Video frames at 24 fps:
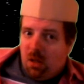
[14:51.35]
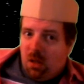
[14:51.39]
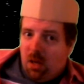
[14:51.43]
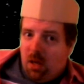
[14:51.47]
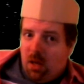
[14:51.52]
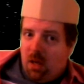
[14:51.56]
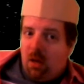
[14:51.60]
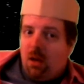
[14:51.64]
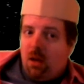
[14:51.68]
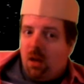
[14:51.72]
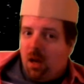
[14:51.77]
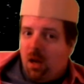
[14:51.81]

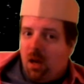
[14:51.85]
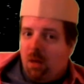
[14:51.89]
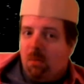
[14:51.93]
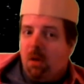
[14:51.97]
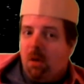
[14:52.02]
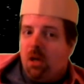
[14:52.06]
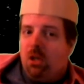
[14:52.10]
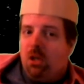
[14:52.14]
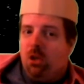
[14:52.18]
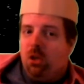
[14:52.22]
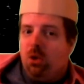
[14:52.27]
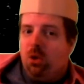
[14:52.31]
And
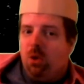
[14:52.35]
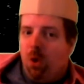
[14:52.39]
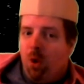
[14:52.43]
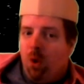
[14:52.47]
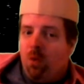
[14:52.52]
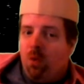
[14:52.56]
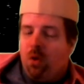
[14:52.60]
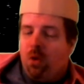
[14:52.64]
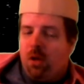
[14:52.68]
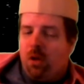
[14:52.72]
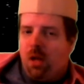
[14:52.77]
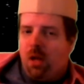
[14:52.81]
mind you,
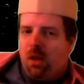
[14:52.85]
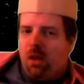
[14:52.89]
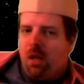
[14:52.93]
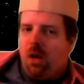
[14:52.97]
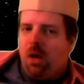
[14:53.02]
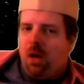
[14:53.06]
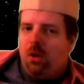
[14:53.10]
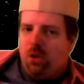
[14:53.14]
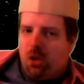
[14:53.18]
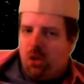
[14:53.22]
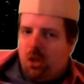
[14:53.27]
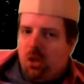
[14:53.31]
over that
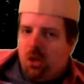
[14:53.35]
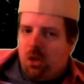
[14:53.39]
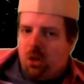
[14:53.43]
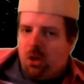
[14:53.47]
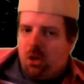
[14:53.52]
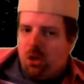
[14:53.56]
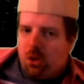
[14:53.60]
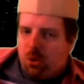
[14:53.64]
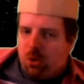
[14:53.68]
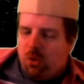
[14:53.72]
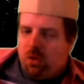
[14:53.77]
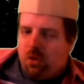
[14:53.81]
1,000
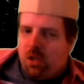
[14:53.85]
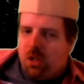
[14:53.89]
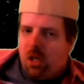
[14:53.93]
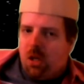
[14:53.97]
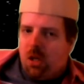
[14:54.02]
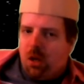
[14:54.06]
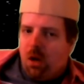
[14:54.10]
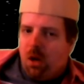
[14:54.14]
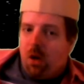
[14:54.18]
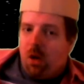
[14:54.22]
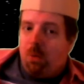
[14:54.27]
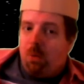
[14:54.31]
years, we've seen
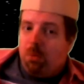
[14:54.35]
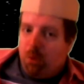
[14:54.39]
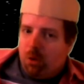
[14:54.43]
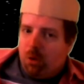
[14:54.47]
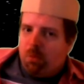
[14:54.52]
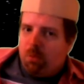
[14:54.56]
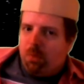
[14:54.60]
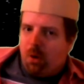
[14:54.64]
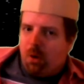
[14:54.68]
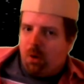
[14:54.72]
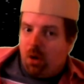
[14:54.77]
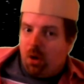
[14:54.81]
a lot of
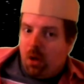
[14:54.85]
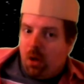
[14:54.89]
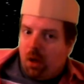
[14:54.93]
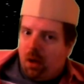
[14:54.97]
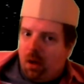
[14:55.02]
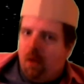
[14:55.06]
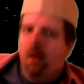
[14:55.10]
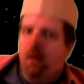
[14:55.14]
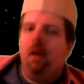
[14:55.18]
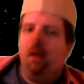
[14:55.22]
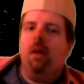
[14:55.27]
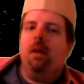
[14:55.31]
book
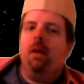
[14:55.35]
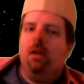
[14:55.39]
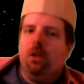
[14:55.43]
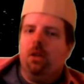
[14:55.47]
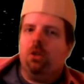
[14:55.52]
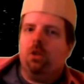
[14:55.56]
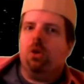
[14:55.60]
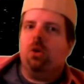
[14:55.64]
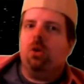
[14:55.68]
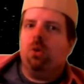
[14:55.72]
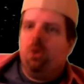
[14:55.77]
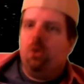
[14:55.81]
burning.
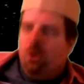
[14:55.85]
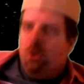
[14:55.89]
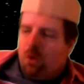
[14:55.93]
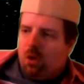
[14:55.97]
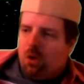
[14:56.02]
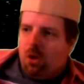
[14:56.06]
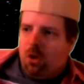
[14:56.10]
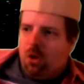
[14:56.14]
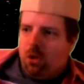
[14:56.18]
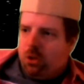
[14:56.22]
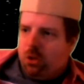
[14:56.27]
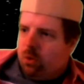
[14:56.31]
So you
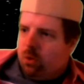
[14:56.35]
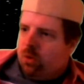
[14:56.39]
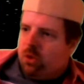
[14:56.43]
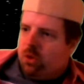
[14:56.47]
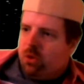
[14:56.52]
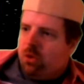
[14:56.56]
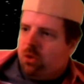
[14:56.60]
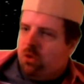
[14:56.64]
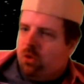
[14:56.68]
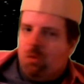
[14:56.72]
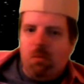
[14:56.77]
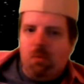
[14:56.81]
can also
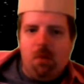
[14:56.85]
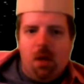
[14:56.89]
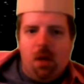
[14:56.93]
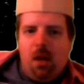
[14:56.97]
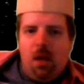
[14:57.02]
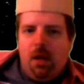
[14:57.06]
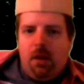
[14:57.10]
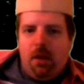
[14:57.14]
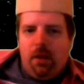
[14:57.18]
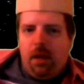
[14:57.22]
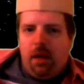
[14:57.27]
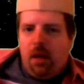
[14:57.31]
assume
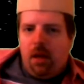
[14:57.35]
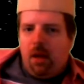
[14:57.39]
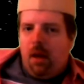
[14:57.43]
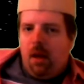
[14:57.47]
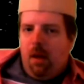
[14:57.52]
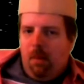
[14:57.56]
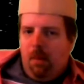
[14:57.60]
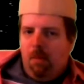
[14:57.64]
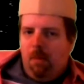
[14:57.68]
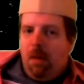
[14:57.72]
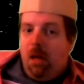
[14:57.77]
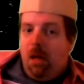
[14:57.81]

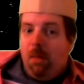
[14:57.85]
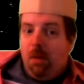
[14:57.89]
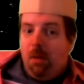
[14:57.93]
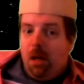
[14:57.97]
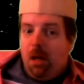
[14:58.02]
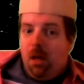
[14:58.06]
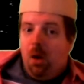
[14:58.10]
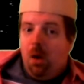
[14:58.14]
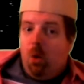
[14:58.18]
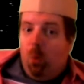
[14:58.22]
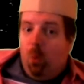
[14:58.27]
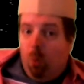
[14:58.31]
that
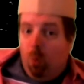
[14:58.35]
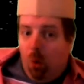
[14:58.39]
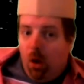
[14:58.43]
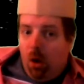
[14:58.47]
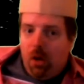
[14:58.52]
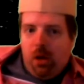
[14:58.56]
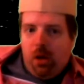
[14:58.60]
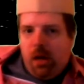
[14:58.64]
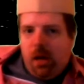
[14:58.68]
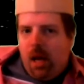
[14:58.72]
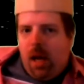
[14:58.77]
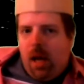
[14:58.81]
maybe
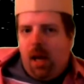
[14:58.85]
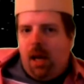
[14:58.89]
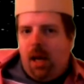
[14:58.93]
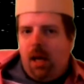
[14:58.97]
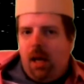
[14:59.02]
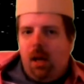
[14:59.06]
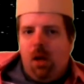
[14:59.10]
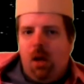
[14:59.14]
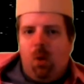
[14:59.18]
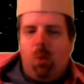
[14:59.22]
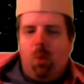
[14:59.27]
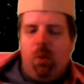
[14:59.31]
one
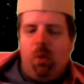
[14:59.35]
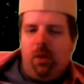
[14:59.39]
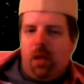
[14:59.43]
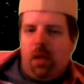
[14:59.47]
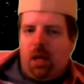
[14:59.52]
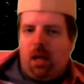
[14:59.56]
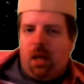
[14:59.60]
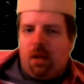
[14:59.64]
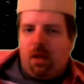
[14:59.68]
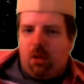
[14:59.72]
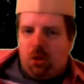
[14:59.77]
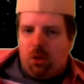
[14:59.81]
day when
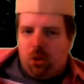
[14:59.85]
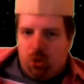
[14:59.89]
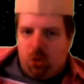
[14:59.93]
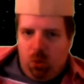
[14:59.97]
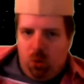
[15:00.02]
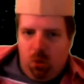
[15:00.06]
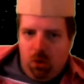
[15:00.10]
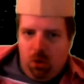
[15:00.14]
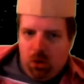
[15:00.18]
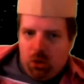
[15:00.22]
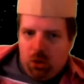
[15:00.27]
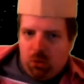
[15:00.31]
they get the
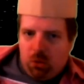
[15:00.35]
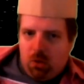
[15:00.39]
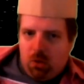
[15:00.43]
stories